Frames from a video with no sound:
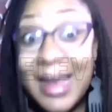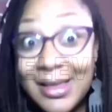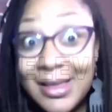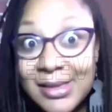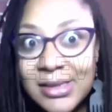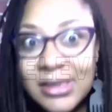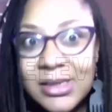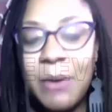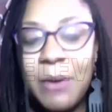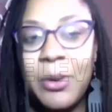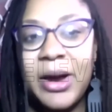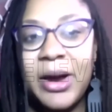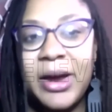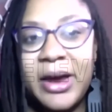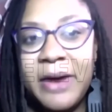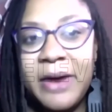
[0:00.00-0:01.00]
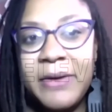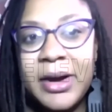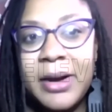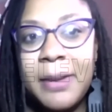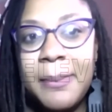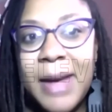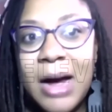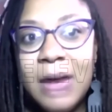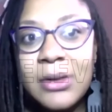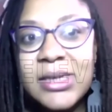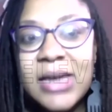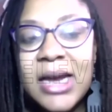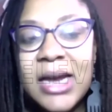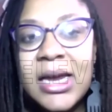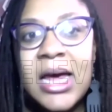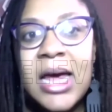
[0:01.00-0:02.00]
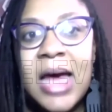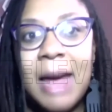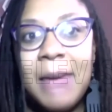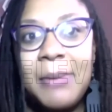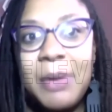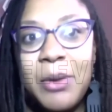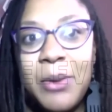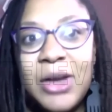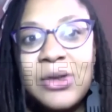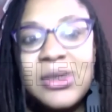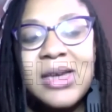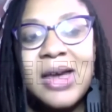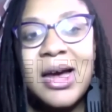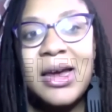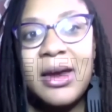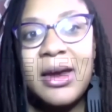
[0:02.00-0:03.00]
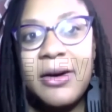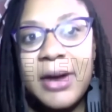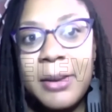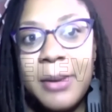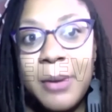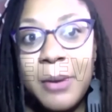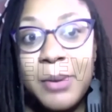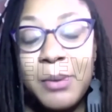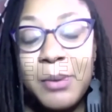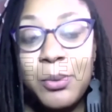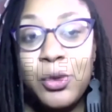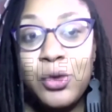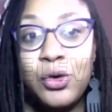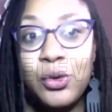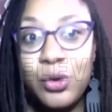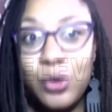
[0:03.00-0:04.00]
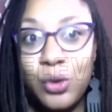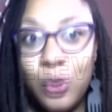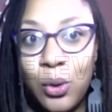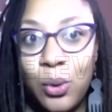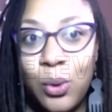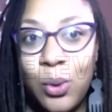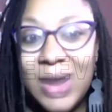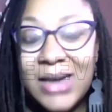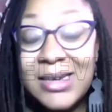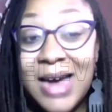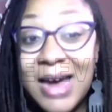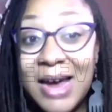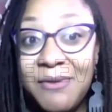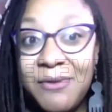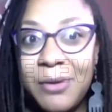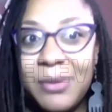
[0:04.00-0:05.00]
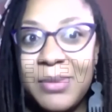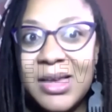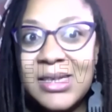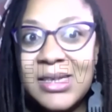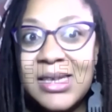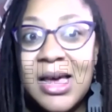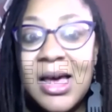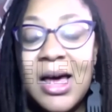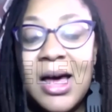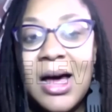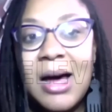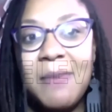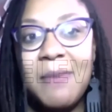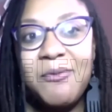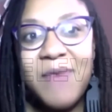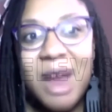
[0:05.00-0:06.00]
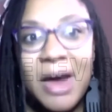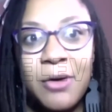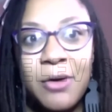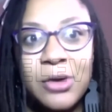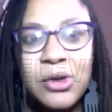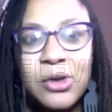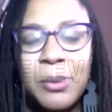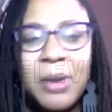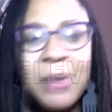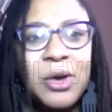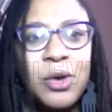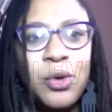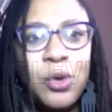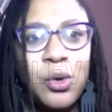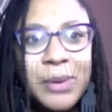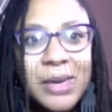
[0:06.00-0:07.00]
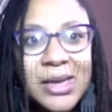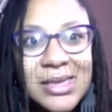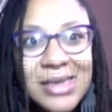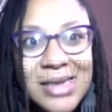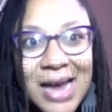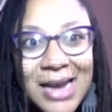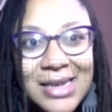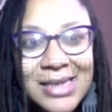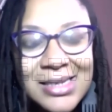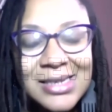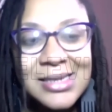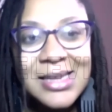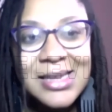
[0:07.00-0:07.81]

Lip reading: deaths that we're hearing about, and I mean, when you start hearing about people you know who are dying from this virus, or maybe known personalities,